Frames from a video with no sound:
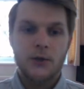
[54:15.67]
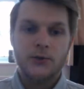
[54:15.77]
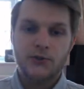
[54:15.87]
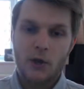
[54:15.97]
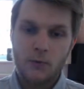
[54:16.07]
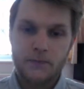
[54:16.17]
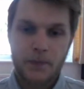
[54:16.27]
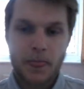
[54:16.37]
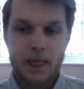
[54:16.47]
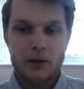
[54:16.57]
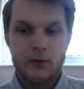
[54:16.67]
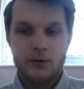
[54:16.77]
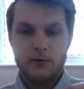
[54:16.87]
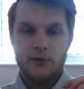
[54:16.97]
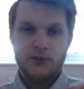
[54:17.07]
So
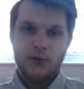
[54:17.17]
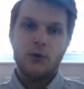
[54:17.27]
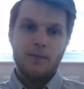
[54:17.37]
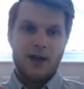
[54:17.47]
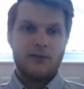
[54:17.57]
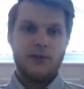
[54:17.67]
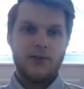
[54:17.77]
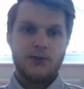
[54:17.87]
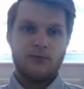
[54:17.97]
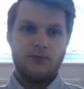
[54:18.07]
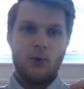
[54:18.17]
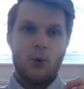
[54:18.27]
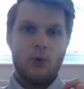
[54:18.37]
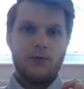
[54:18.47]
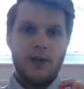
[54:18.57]
the 2 methods
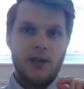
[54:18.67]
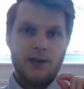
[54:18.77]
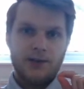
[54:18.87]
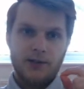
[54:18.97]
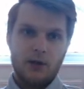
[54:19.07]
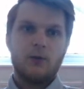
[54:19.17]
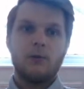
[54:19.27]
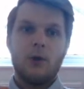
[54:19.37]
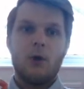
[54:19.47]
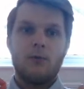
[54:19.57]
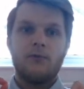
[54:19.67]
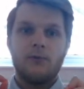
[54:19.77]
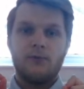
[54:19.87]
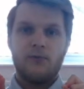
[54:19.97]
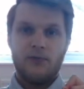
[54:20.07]
for the circle of
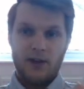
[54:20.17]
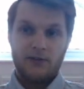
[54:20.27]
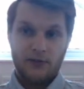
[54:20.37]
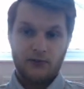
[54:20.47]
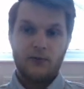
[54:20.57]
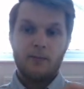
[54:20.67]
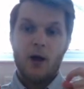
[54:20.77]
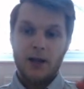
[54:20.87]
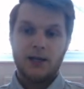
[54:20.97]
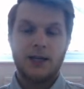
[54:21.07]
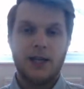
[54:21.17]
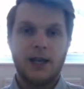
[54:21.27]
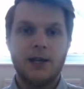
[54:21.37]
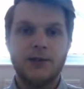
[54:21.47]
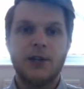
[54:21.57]
fifths for minor
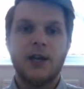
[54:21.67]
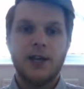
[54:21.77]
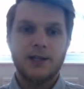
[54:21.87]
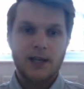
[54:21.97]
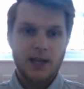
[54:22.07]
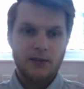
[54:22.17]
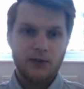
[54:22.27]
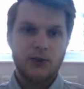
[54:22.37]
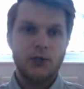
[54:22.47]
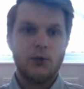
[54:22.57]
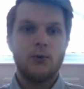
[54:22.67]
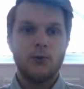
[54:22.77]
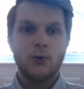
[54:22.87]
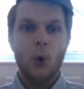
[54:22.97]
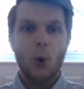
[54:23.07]
keys is either to
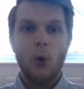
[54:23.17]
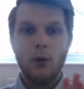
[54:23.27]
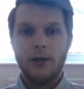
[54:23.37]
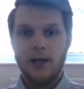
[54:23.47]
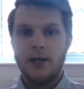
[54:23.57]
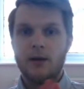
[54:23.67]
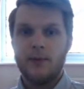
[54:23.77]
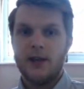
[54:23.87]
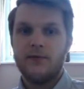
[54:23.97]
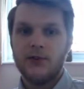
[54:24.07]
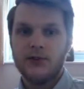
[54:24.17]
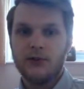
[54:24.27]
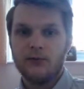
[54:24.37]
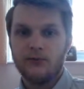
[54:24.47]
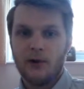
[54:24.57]
use all eager beavers
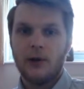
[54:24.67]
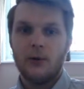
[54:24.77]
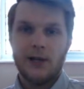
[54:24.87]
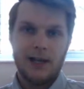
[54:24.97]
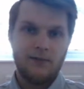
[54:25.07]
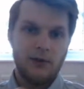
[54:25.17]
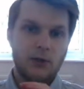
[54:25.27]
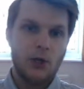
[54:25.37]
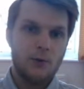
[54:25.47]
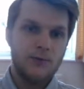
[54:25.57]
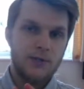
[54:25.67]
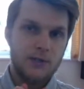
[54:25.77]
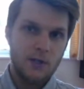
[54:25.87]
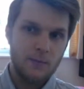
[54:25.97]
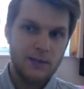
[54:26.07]
follow clever goats
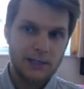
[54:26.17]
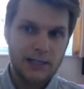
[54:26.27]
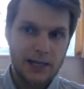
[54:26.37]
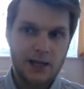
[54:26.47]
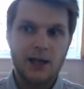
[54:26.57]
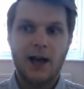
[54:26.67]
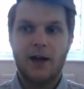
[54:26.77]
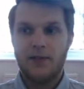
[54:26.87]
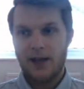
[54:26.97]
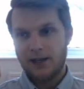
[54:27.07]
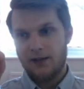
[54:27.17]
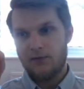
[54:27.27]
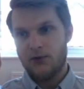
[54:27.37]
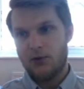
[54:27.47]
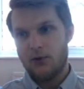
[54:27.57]
determinedly, and that
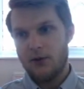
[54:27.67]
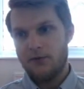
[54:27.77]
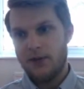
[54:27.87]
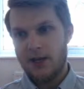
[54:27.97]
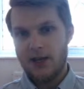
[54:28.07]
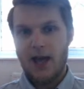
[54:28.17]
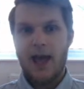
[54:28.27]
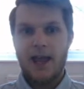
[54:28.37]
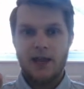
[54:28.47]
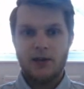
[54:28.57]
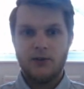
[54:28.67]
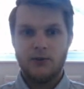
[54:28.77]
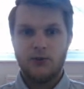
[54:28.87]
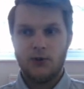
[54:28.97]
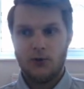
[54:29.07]
gives you the A
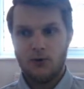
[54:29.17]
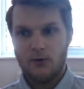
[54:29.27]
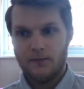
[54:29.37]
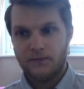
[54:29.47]
to